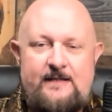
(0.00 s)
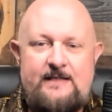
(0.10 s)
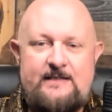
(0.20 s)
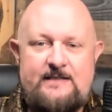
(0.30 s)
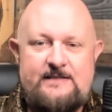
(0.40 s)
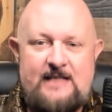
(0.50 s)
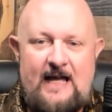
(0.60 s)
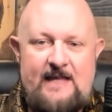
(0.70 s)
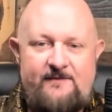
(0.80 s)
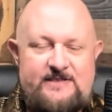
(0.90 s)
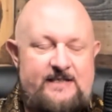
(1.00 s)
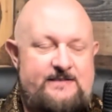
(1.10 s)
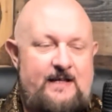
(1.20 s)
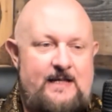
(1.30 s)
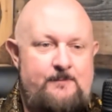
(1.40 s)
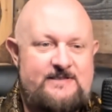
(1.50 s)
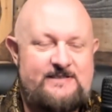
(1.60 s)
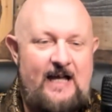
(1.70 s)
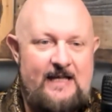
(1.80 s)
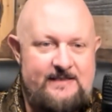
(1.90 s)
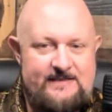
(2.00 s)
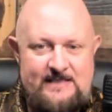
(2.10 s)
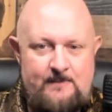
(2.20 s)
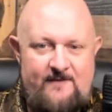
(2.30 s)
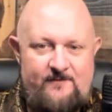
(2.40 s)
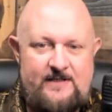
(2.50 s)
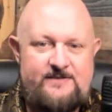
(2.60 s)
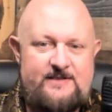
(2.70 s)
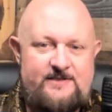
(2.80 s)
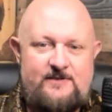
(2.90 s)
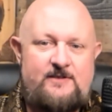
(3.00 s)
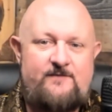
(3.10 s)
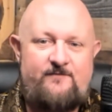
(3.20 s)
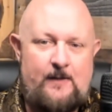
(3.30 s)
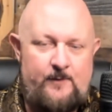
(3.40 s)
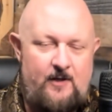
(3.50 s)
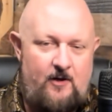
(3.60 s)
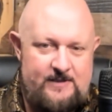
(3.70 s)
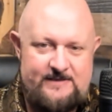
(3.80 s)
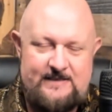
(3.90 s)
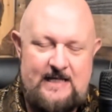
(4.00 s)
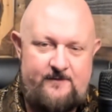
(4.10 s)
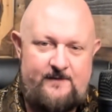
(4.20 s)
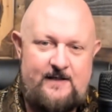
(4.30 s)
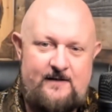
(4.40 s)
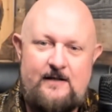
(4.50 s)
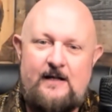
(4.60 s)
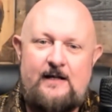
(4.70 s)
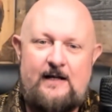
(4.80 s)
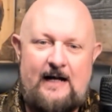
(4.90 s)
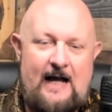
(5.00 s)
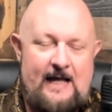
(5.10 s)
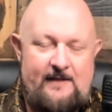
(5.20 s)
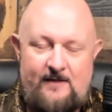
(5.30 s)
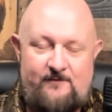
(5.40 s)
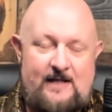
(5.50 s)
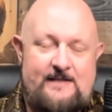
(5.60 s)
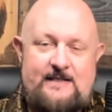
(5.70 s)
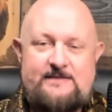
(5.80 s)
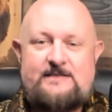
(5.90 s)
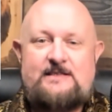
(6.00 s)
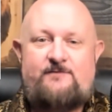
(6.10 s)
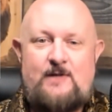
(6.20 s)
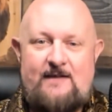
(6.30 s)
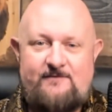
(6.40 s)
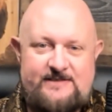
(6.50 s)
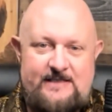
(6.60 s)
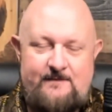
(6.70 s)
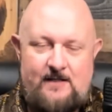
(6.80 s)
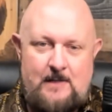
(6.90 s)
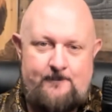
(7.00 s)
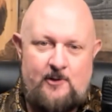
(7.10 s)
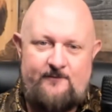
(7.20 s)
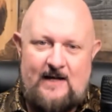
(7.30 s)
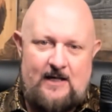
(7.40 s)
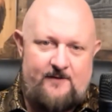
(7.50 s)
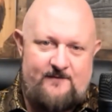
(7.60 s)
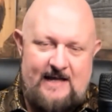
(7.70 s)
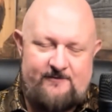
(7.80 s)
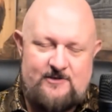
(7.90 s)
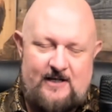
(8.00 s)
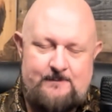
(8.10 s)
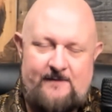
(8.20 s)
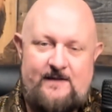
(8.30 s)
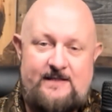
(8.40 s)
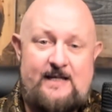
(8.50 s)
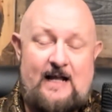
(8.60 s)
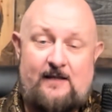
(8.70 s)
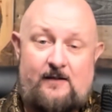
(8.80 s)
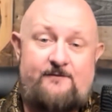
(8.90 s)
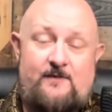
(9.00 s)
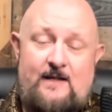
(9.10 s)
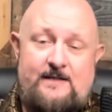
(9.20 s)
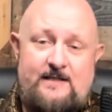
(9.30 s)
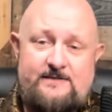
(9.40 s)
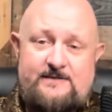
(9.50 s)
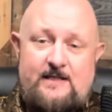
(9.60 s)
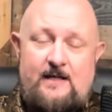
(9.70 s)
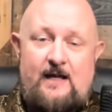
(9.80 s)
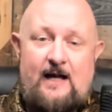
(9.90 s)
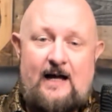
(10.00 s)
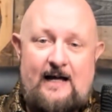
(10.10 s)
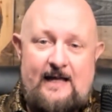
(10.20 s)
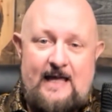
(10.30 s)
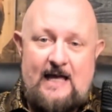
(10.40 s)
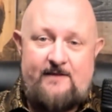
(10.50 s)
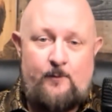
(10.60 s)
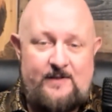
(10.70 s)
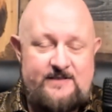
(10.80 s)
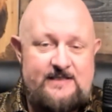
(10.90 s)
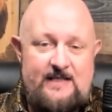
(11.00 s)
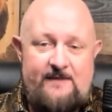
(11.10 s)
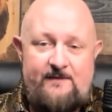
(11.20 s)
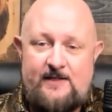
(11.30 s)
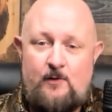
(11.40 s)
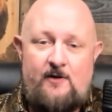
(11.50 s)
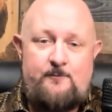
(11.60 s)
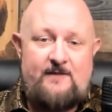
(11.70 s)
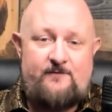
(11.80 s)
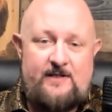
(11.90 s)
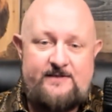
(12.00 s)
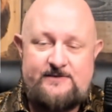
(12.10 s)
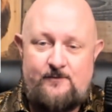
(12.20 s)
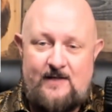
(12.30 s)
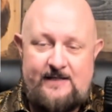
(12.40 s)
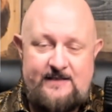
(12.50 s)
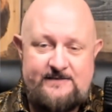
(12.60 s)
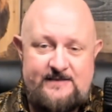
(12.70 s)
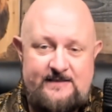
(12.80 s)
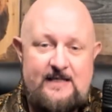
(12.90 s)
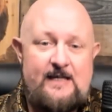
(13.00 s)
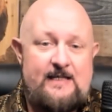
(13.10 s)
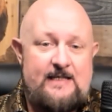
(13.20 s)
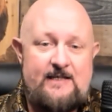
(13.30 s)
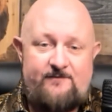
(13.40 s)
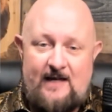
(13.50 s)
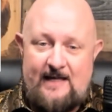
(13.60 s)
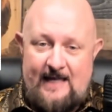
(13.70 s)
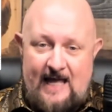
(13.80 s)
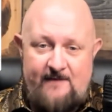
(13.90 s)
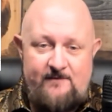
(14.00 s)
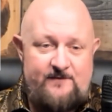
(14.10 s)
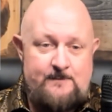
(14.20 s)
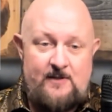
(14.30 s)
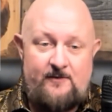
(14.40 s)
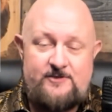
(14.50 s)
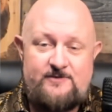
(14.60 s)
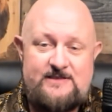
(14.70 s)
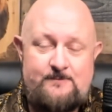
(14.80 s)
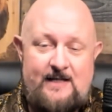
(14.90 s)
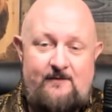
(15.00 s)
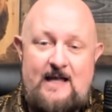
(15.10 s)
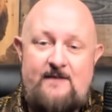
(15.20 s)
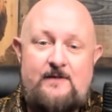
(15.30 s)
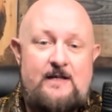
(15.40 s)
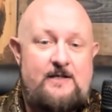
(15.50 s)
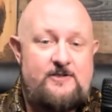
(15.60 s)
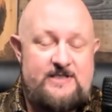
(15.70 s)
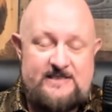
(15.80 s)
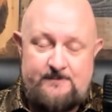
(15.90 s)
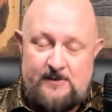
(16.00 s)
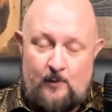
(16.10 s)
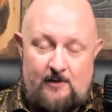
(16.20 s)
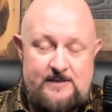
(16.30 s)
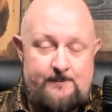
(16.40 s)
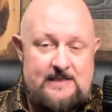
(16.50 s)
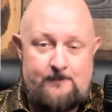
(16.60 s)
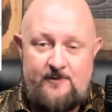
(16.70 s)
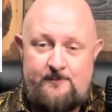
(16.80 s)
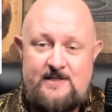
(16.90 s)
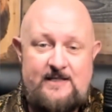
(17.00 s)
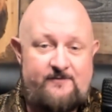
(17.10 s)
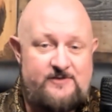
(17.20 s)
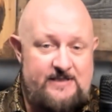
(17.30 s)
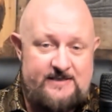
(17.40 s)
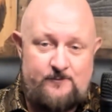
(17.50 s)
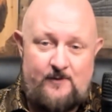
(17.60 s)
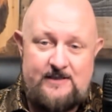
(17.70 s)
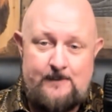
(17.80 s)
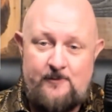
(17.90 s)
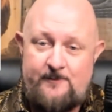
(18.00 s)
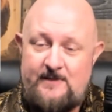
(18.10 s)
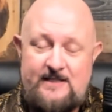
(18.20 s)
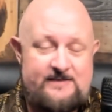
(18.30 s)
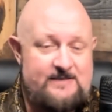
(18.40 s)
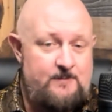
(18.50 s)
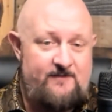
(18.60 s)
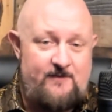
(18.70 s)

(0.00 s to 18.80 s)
is I have set time aside to see my friends at a certain event. We all get together there. I love line dancing. If you haven't seen that on my profile, or if I haven't talked about that yet, I love to line dance. I have a Wednesday night that I go out with my friends and do line dancing. If I have a female interest in my life, she's going to be welcome to come with me. If she doesn't want to come with me, it's going to be a